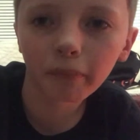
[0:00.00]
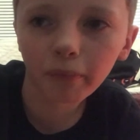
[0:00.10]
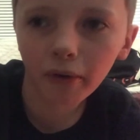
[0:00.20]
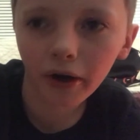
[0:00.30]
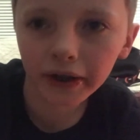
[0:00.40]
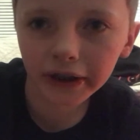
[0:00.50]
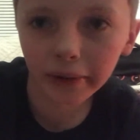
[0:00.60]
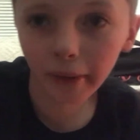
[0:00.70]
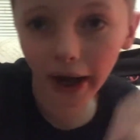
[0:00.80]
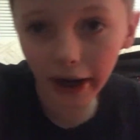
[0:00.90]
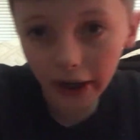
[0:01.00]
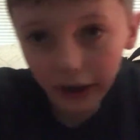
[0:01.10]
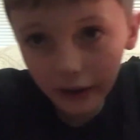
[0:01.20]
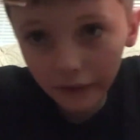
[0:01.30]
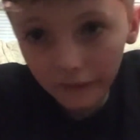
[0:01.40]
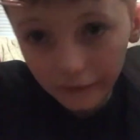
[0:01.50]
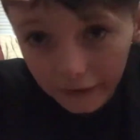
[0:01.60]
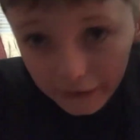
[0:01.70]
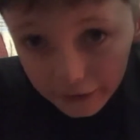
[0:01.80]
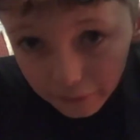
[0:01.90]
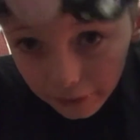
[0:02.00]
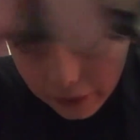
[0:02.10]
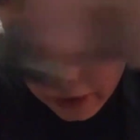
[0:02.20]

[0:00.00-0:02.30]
body in the back than this one.